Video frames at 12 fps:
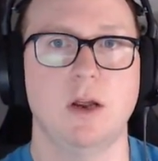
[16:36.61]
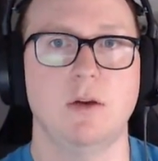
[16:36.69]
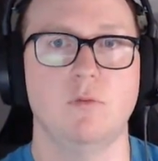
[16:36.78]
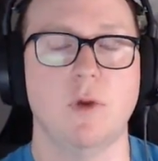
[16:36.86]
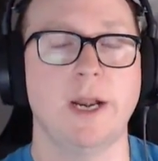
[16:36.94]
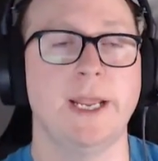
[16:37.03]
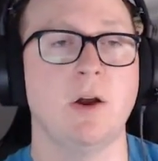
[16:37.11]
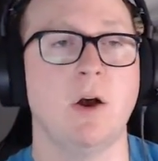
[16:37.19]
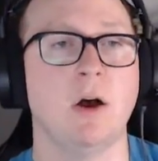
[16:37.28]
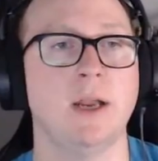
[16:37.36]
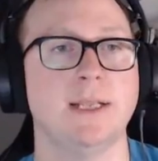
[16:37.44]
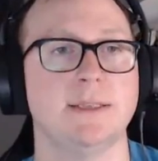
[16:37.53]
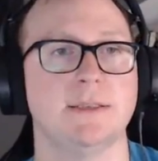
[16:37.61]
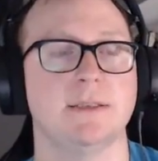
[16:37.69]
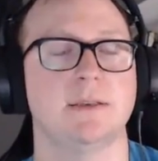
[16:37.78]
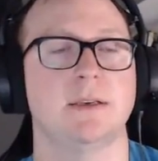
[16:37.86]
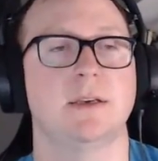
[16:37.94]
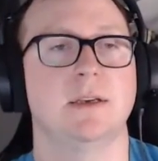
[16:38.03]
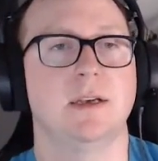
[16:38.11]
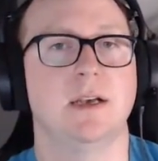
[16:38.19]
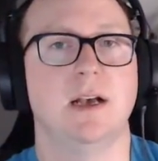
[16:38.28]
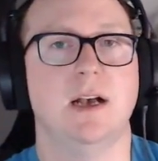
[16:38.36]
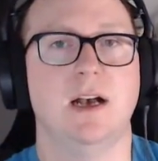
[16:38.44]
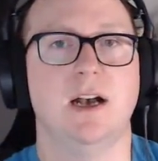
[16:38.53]
running on it,
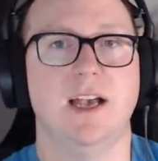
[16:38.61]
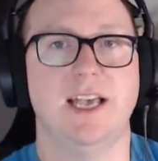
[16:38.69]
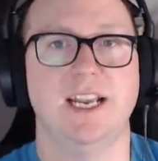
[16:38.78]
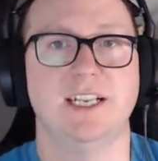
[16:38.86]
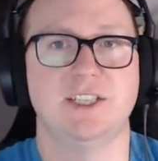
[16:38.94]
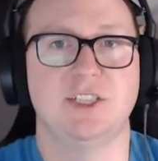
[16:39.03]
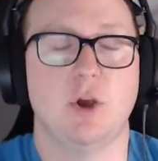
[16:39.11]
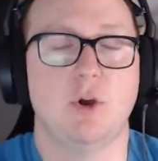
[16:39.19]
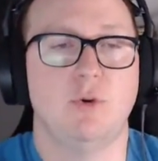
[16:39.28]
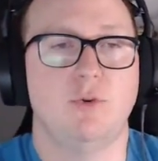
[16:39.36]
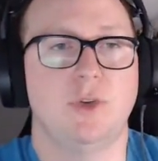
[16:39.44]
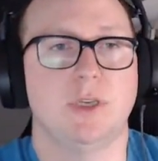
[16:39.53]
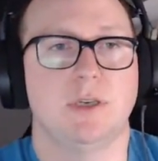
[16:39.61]
and it showed